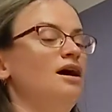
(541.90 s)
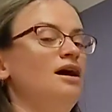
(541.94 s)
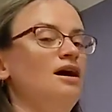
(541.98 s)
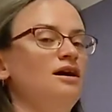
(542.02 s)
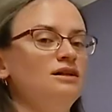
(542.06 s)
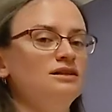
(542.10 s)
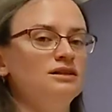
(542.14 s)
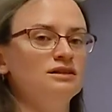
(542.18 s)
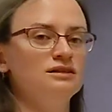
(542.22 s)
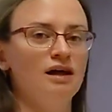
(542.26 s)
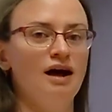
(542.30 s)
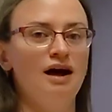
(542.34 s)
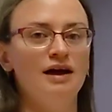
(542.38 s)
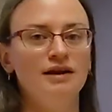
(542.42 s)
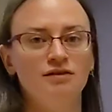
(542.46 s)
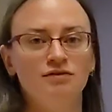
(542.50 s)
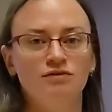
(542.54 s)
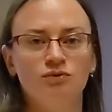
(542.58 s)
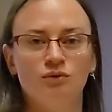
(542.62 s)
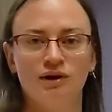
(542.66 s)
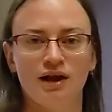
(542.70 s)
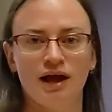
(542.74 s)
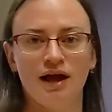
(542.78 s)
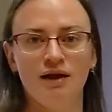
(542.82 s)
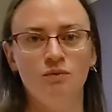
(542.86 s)
a lot of
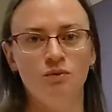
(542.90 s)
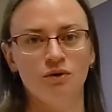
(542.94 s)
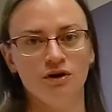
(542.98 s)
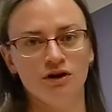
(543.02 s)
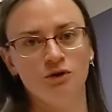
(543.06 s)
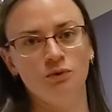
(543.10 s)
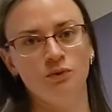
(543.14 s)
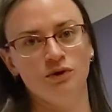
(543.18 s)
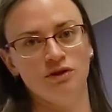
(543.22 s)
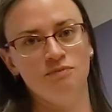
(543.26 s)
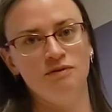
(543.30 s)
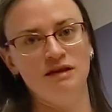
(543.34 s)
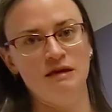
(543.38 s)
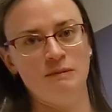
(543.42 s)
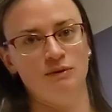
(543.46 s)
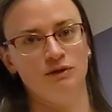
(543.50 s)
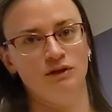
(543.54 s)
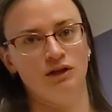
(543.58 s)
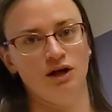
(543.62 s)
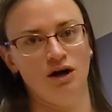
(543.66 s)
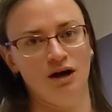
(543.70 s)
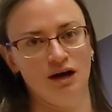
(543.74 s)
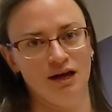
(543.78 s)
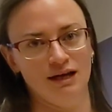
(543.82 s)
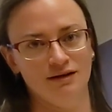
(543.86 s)
what I work with
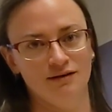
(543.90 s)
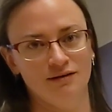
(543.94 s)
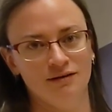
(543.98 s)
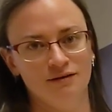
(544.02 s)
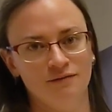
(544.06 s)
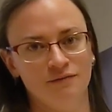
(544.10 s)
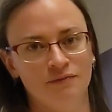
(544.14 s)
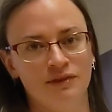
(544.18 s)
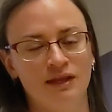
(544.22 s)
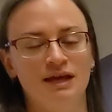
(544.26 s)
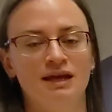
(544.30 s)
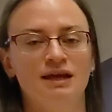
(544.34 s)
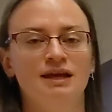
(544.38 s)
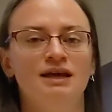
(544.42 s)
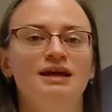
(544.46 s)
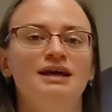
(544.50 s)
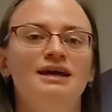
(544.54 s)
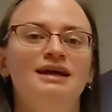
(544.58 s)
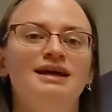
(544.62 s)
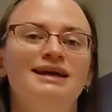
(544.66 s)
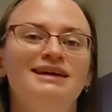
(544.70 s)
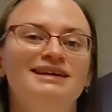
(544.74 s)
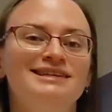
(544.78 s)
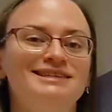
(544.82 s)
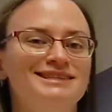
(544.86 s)
people on
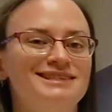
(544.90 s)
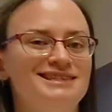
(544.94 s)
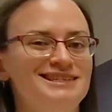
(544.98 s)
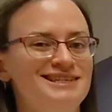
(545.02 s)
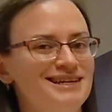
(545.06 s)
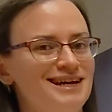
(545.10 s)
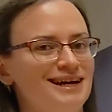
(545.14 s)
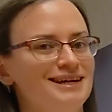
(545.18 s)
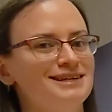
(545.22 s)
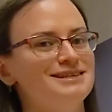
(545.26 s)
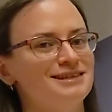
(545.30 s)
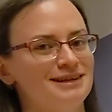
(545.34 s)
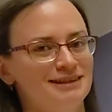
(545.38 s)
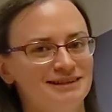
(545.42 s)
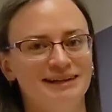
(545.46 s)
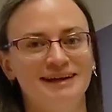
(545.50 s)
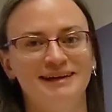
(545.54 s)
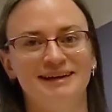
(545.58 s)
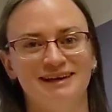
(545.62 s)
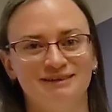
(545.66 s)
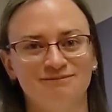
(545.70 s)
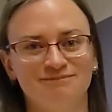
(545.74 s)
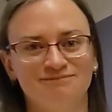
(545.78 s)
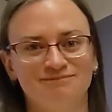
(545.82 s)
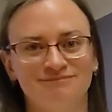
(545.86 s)
is
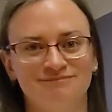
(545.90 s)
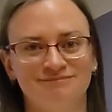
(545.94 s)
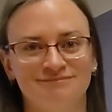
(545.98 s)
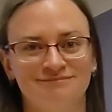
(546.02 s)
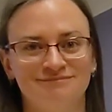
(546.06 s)
de-escalating